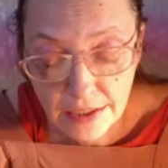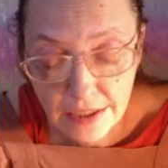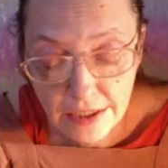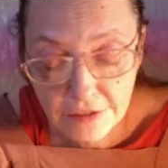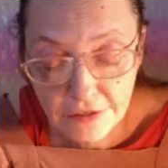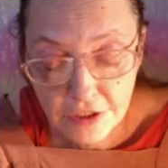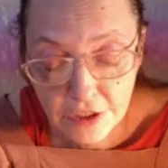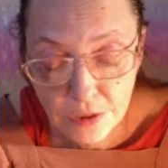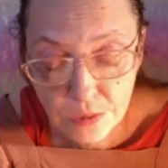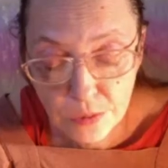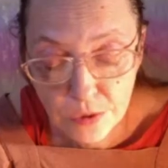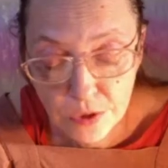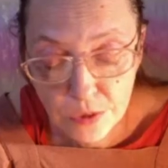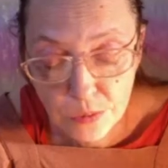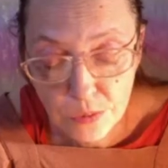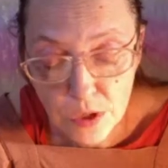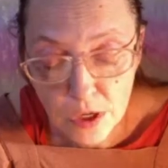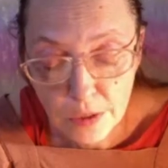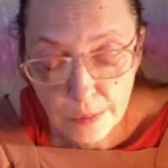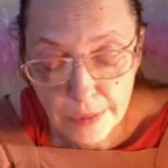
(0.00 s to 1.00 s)
covered with
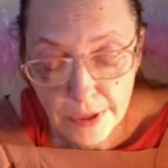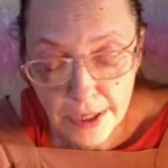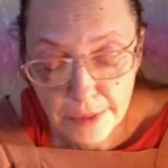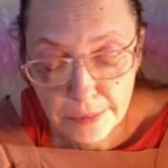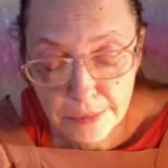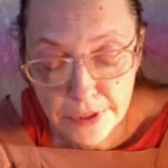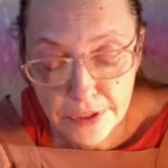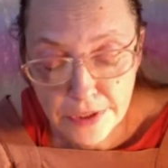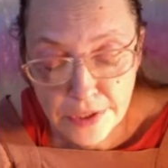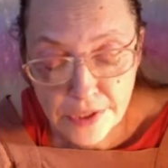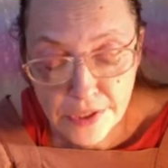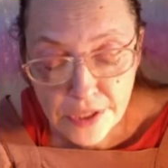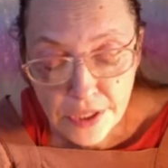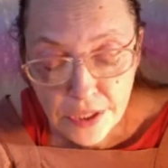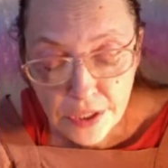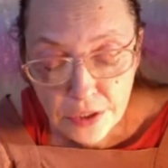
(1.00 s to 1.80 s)
wallpapers,